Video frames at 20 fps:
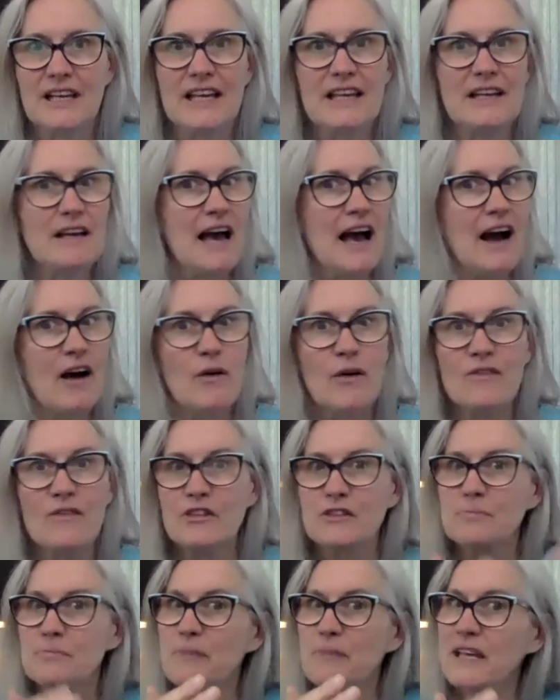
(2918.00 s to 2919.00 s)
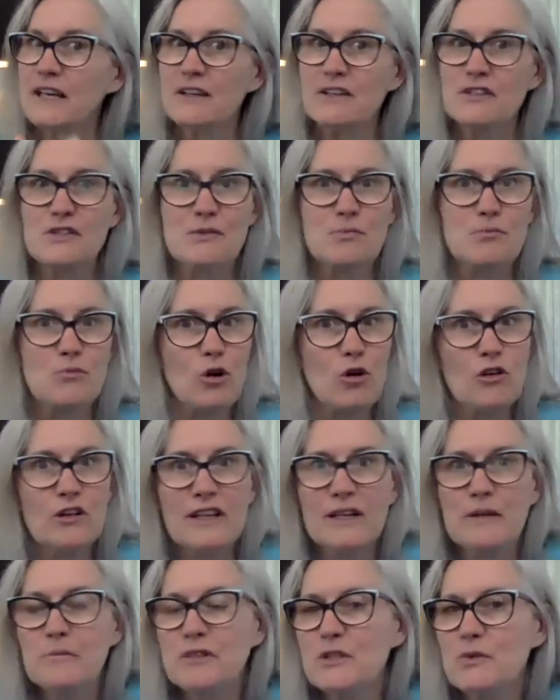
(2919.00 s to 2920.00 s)
However big, small,
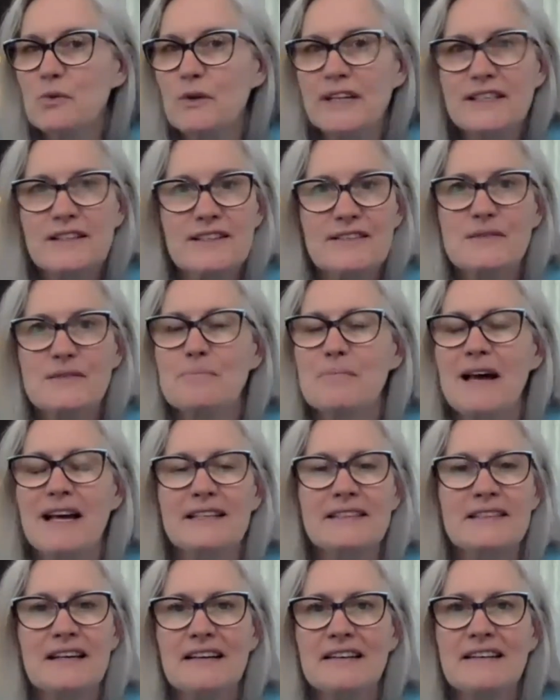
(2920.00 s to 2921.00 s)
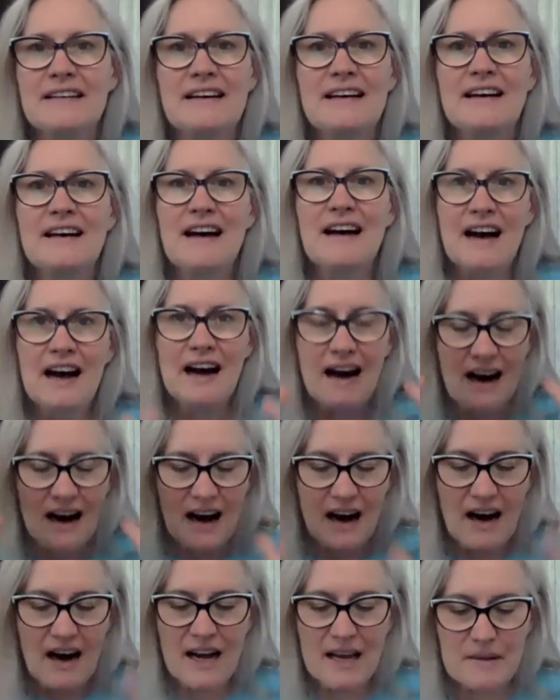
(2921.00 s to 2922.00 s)
in between, doesn't matter.
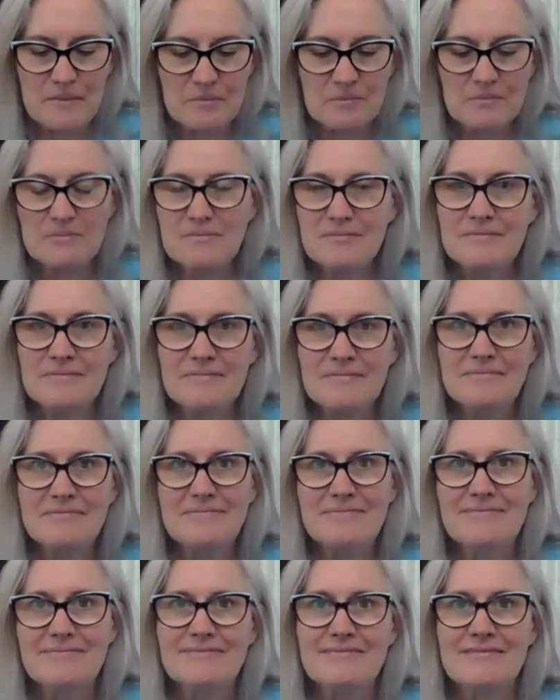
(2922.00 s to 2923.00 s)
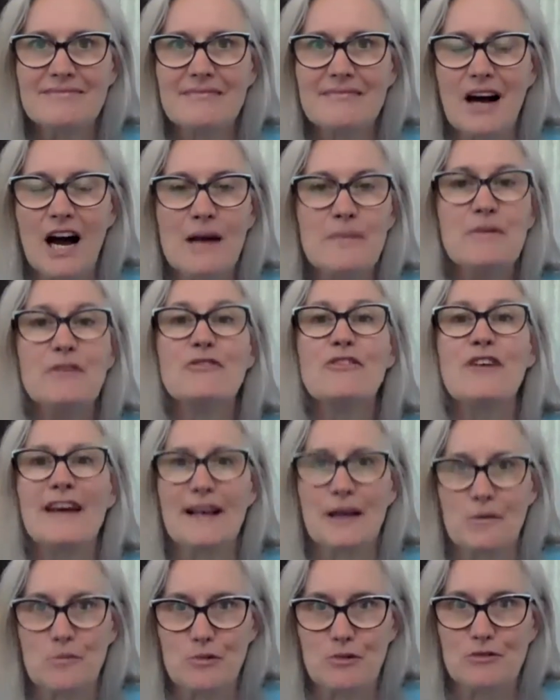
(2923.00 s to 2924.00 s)
I'm
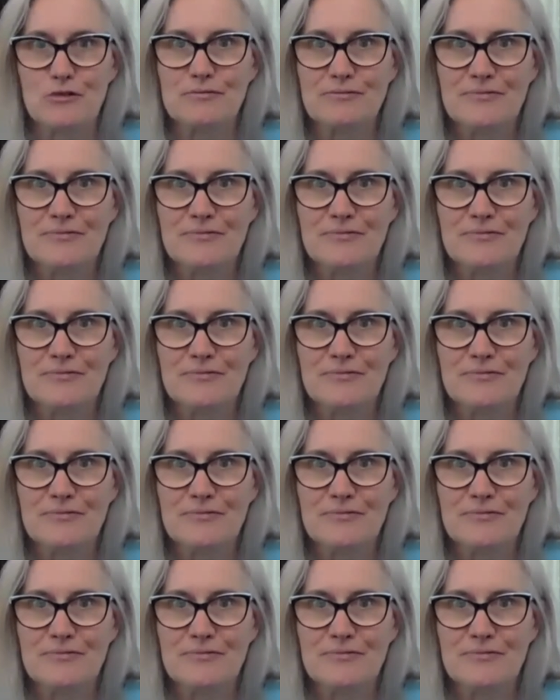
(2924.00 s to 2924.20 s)
available.